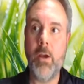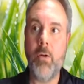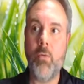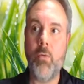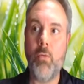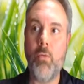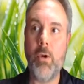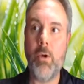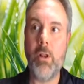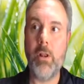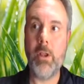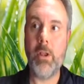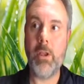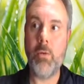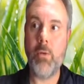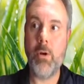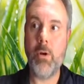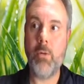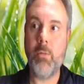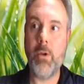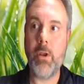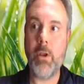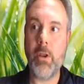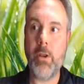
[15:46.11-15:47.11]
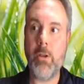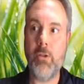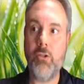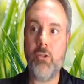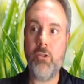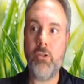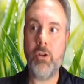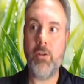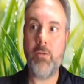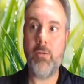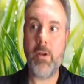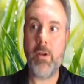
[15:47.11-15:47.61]
Really, when we
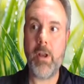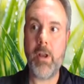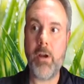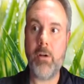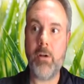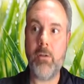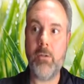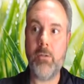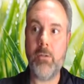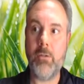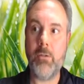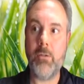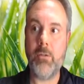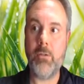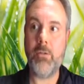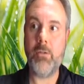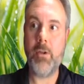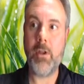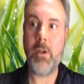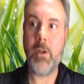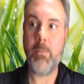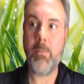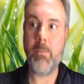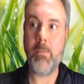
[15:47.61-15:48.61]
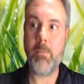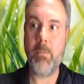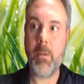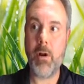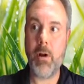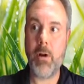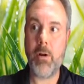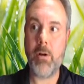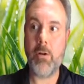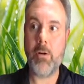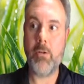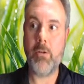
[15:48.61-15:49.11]
shift now to SNP
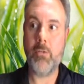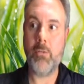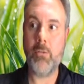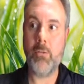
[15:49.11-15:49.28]
markers,